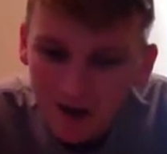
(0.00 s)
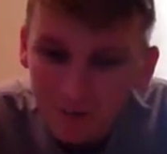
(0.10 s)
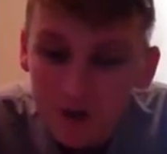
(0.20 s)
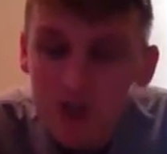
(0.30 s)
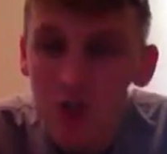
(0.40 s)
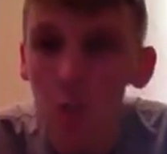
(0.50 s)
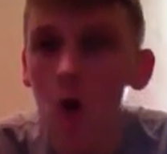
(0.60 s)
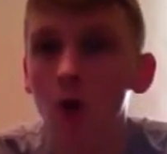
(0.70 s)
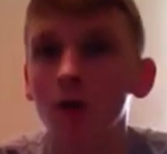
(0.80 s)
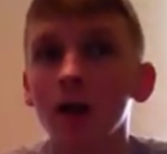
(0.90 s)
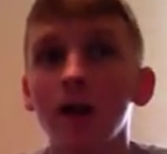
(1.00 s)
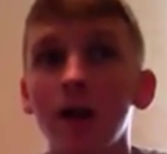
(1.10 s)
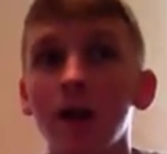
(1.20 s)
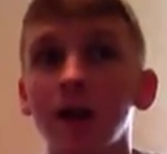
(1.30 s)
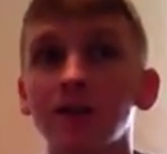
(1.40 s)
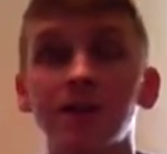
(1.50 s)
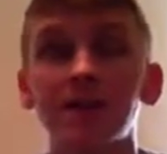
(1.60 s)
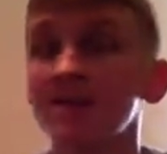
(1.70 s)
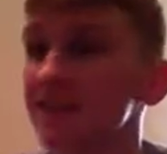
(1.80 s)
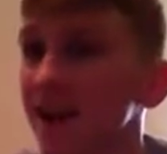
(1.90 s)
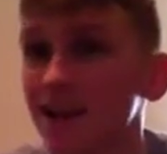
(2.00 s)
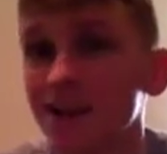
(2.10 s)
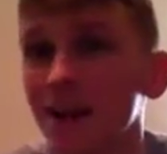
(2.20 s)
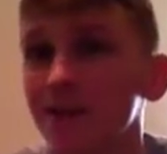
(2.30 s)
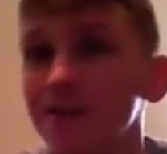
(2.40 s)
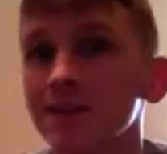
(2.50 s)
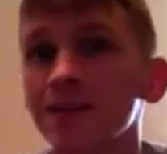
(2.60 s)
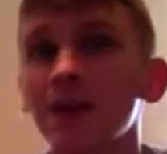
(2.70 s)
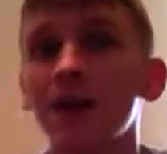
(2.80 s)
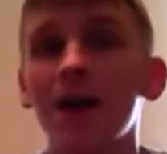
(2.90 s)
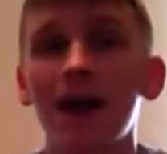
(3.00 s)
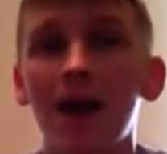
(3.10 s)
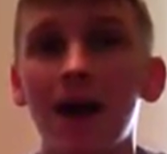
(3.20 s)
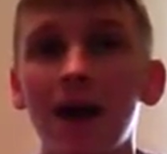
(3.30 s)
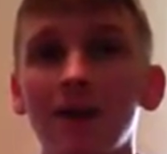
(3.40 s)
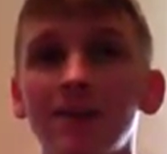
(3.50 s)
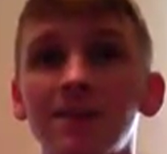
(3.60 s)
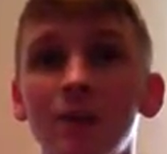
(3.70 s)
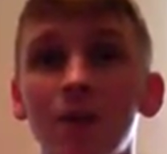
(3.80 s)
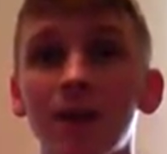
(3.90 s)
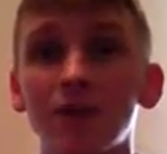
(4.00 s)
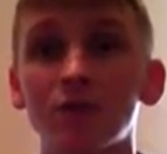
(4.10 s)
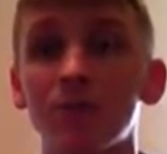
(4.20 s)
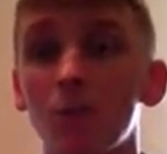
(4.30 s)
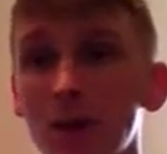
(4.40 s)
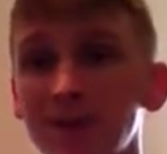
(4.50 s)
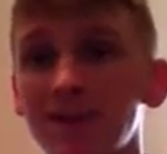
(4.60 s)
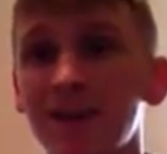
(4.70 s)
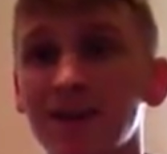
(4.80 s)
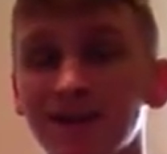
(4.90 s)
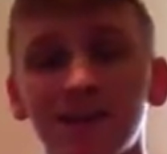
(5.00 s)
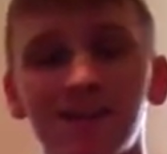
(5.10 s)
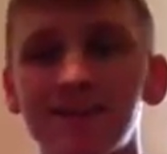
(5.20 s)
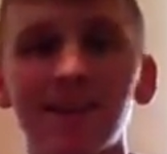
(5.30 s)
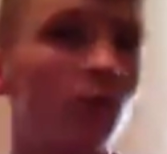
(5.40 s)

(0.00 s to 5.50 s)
Rich Swann is an exciting character, and he's got a matchup on Wednesday against Lindsay